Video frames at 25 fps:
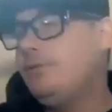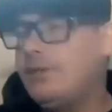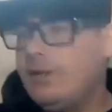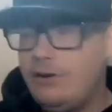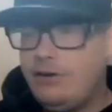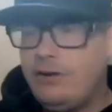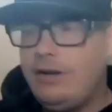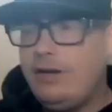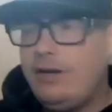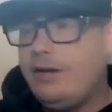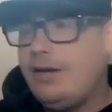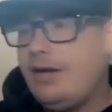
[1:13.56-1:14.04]
there
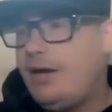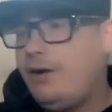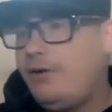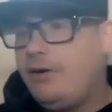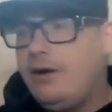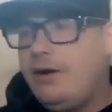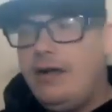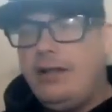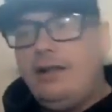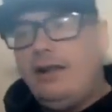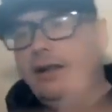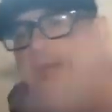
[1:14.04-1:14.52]
right now. I'd
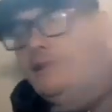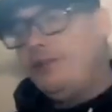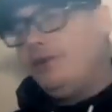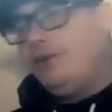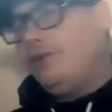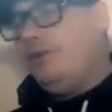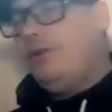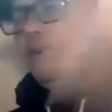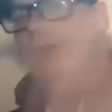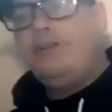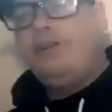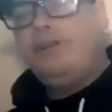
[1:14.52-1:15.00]
like to
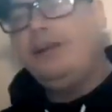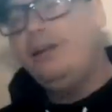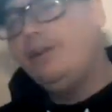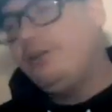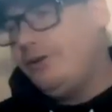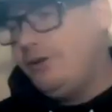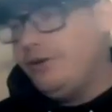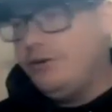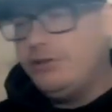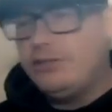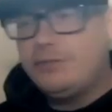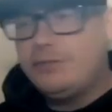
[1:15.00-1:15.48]
in-
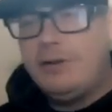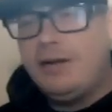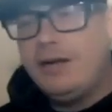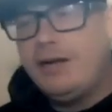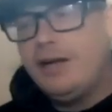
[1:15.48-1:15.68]
introduce my